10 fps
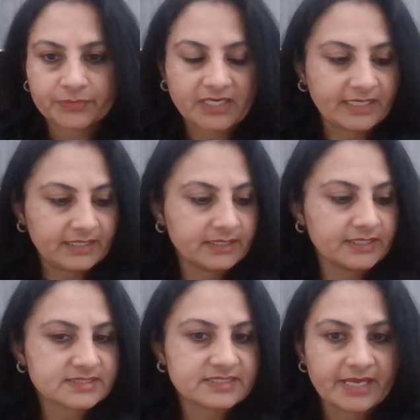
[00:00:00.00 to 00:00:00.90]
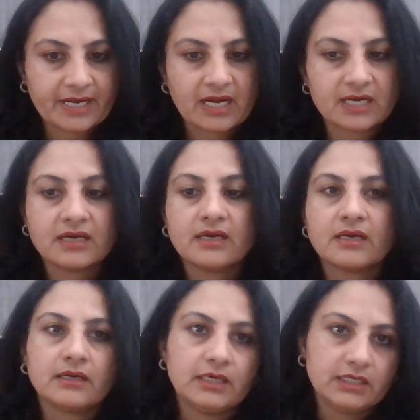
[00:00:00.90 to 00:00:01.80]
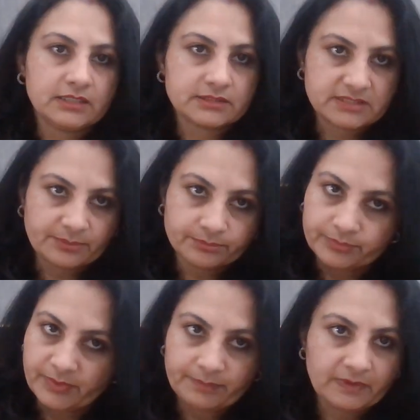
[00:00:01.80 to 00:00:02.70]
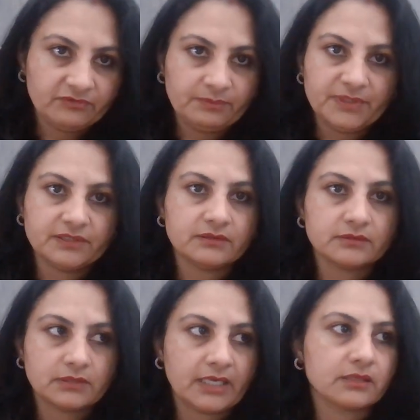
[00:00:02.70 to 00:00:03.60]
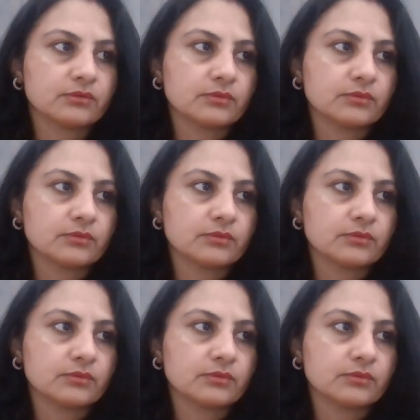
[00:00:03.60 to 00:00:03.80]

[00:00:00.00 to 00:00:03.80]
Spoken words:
categories there are some people will be like